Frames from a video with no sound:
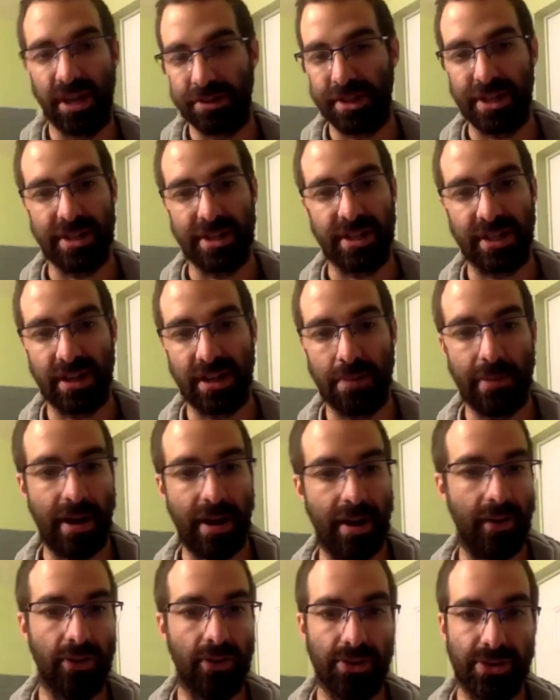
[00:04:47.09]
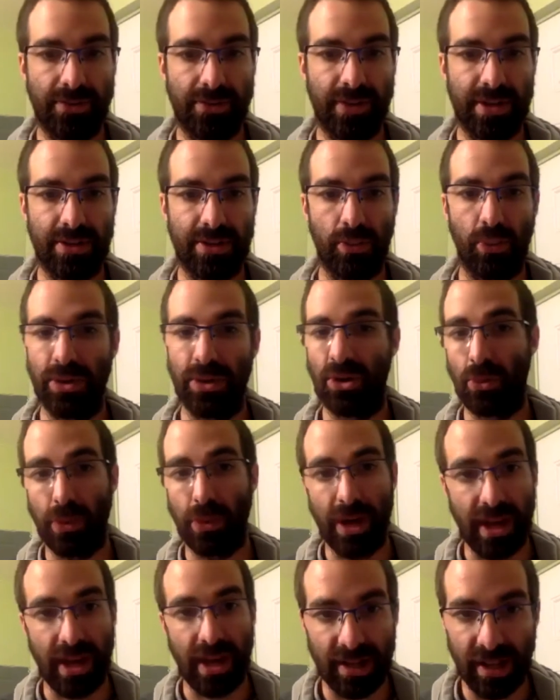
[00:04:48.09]
yep. to come out in those invest. Will
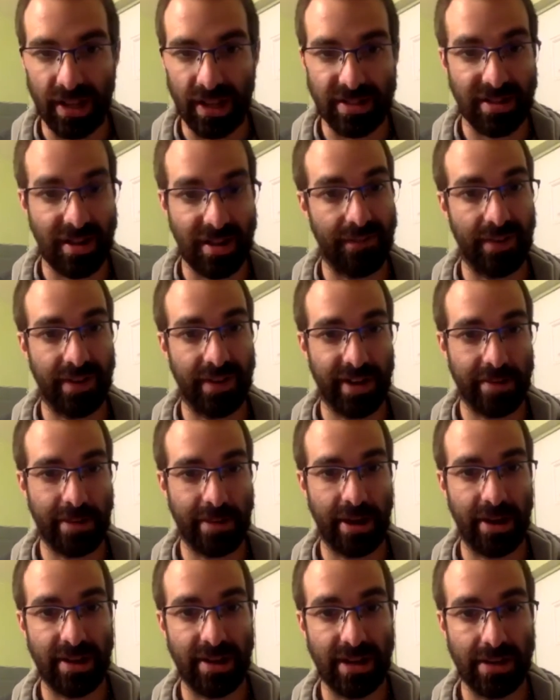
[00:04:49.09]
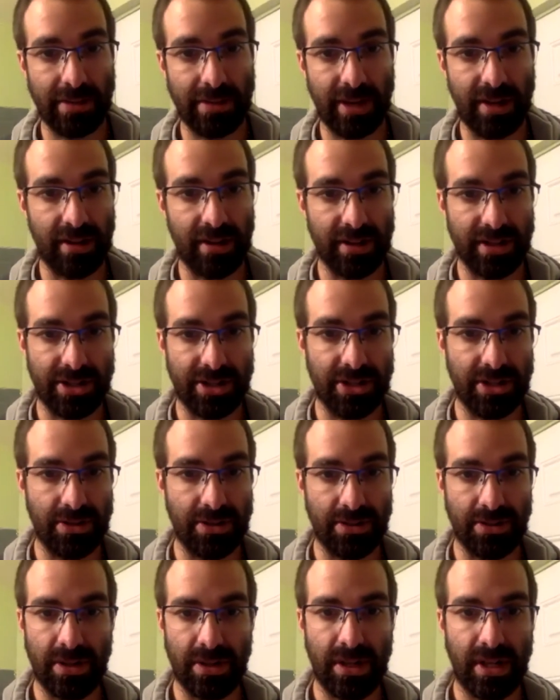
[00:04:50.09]
Wade, let's not forget about him at yeah. L S
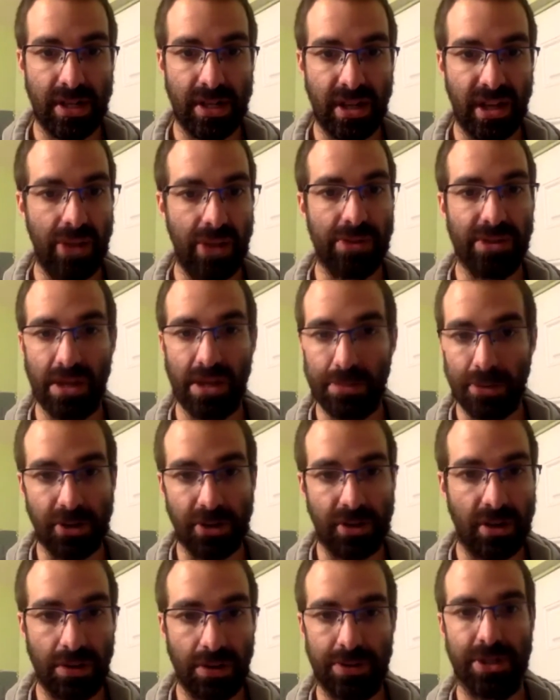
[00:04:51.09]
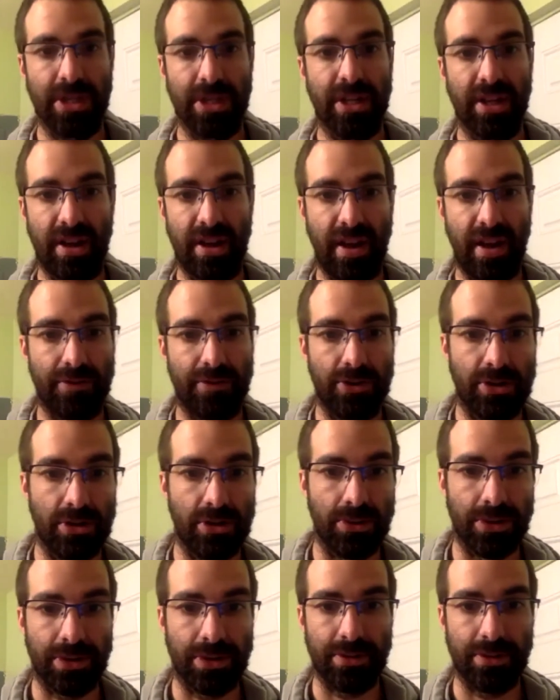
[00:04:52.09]
U. He was able to yep. coach again after
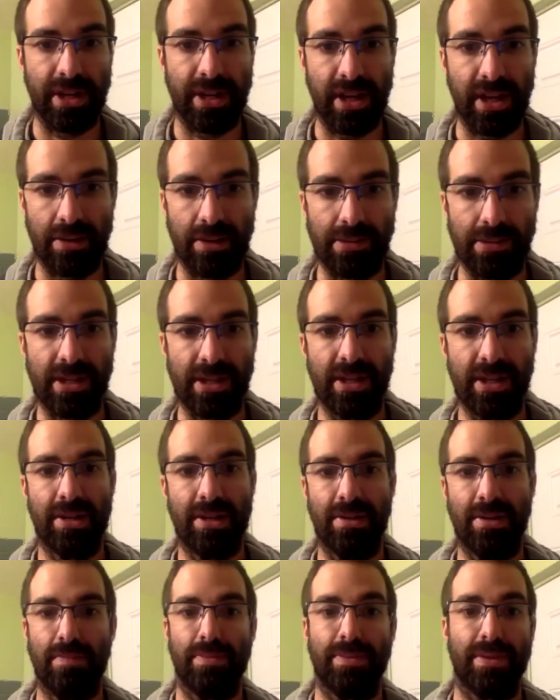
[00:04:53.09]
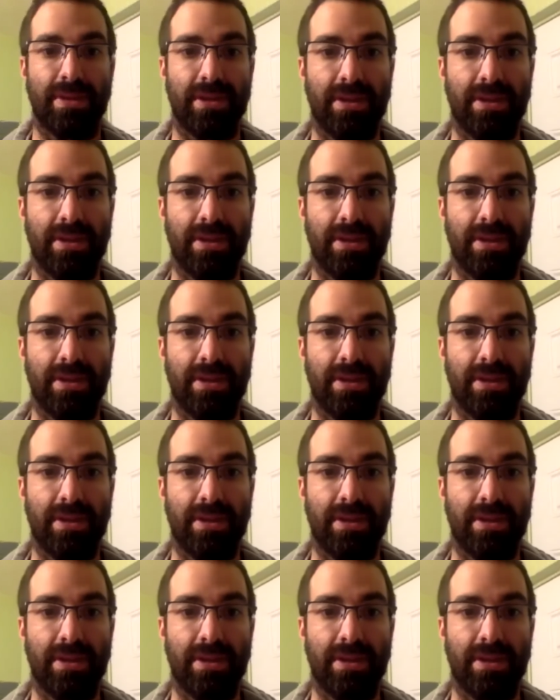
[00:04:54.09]
two or three games. No,